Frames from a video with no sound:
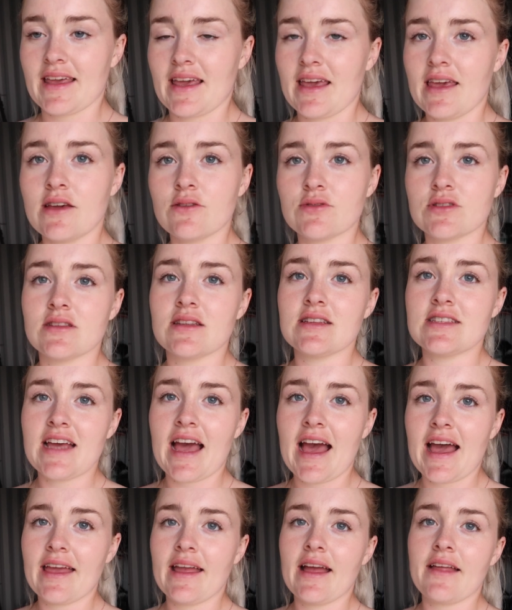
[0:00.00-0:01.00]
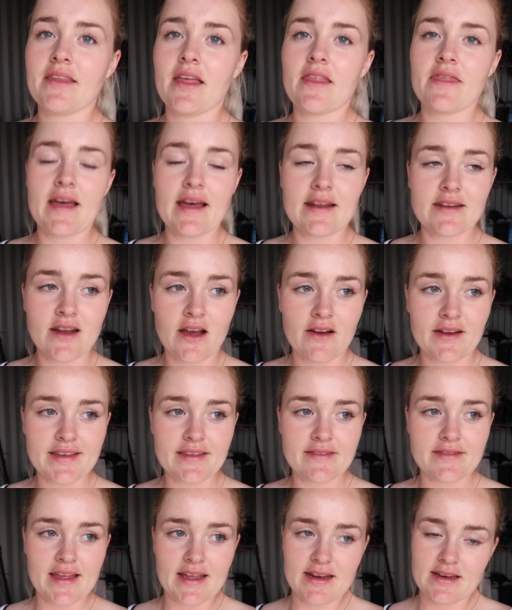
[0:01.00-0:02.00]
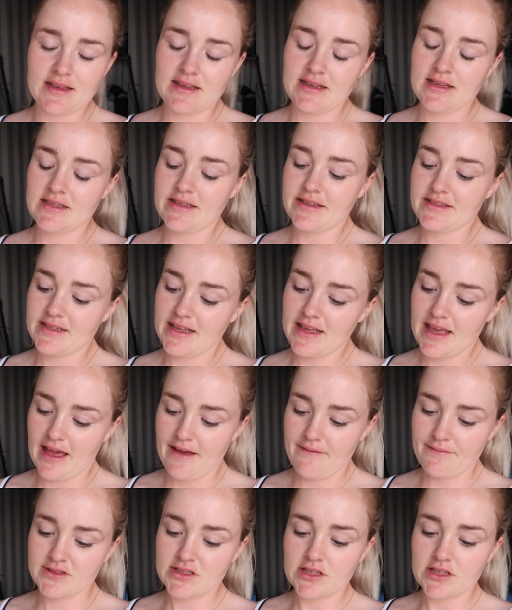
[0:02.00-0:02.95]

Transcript: heals in the day, and then that night, then he does it again.